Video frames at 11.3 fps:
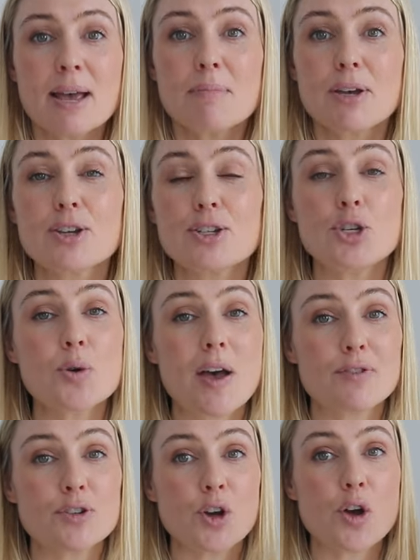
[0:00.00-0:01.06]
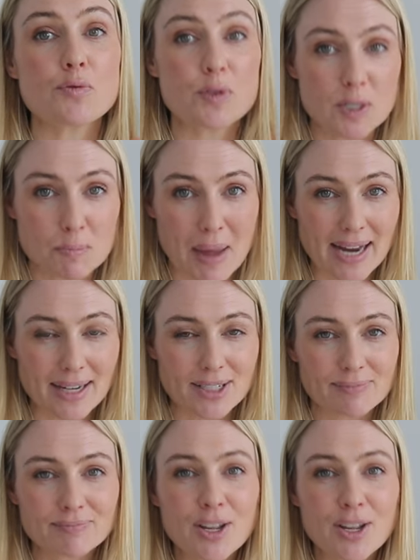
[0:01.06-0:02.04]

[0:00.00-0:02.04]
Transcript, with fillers: because you have shown respect,